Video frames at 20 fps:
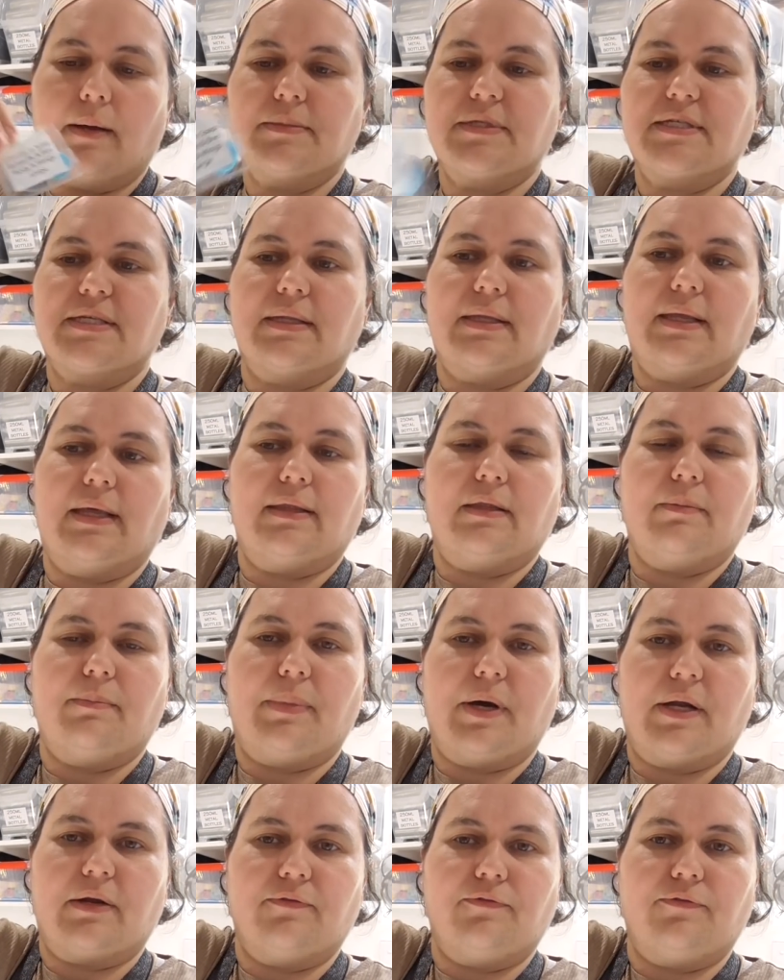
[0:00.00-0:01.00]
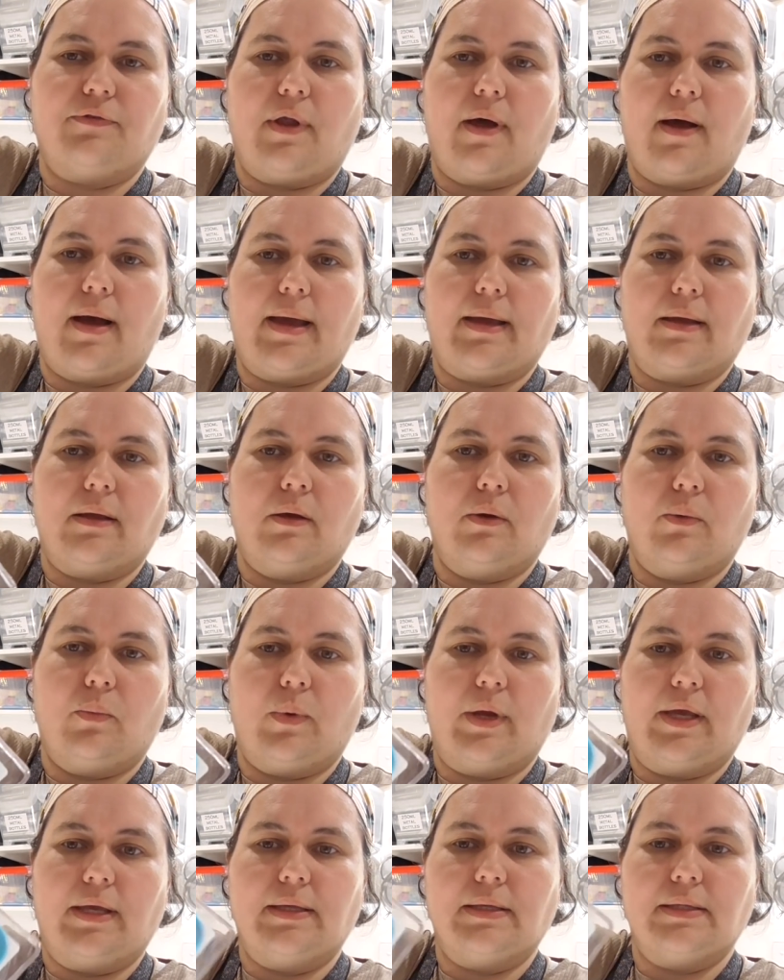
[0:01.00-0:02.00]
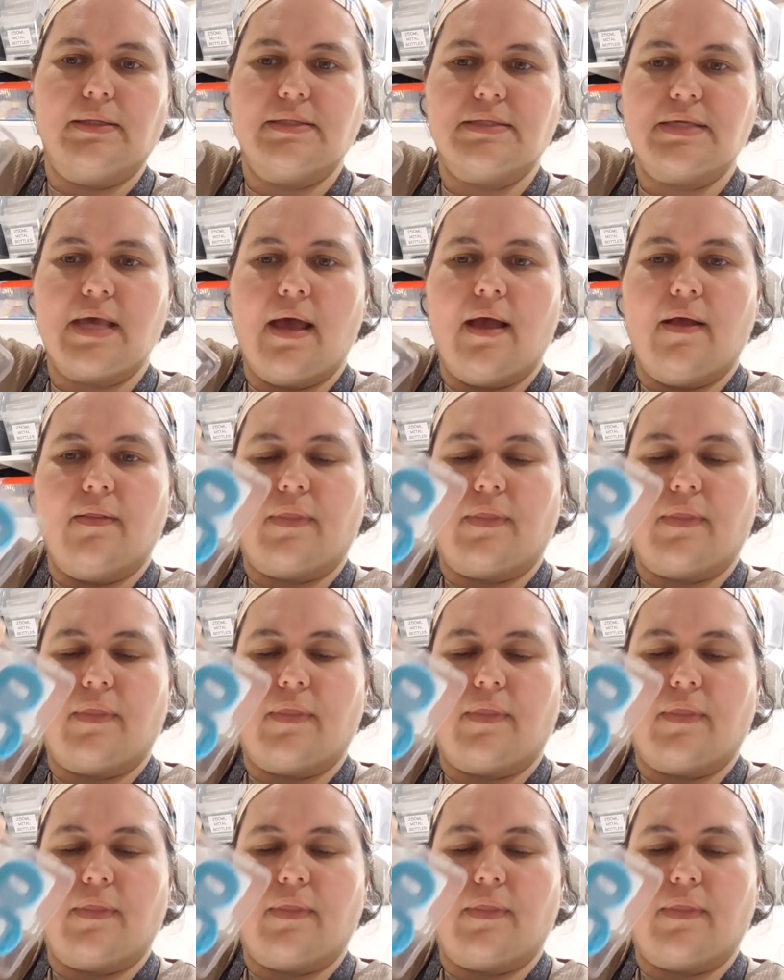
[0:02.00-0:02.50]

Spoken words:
So they're the butterfly wings.